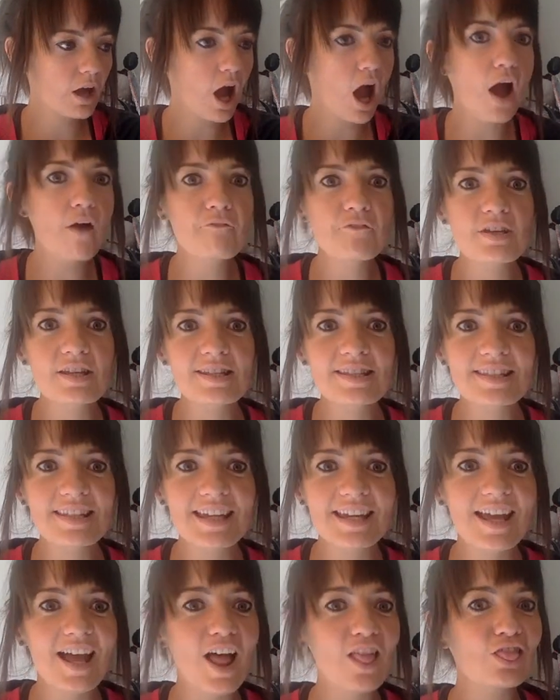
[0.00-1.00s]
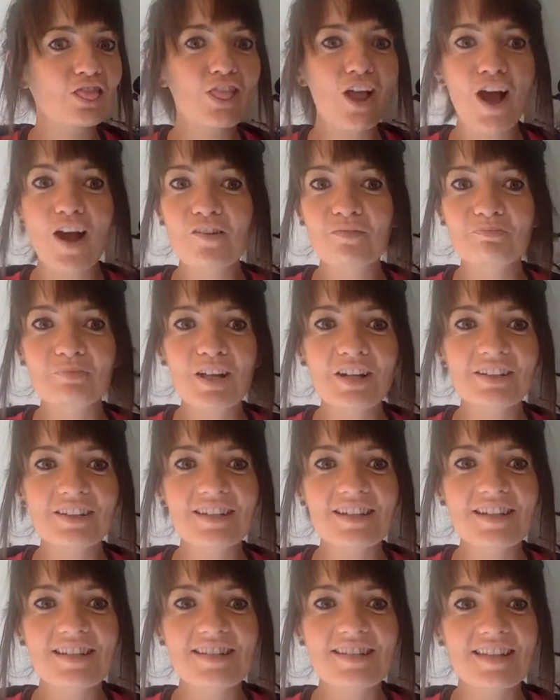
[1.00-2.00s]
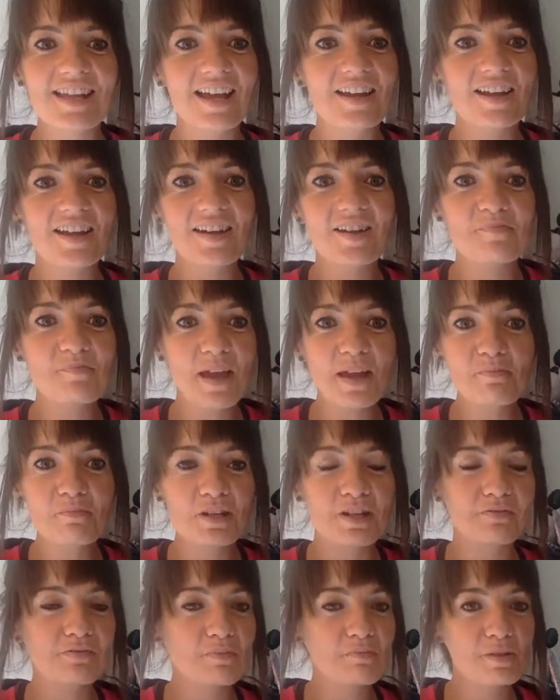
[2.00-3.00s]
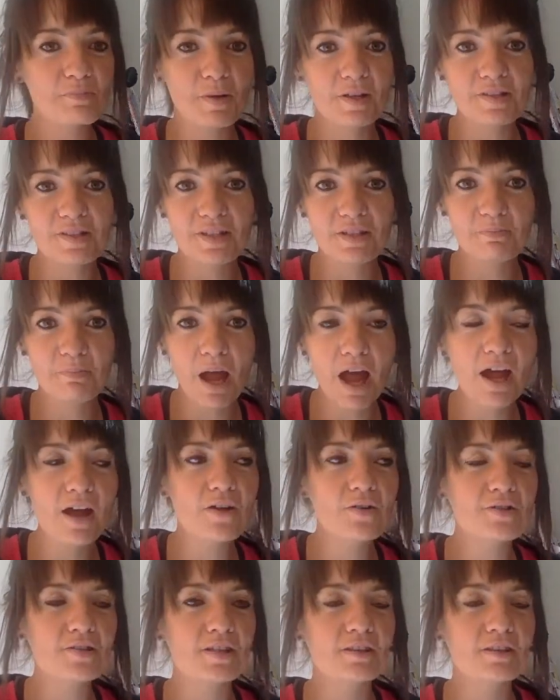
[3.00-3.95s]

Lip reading: Obviously, a lot of bloggers make money from sponsored posts.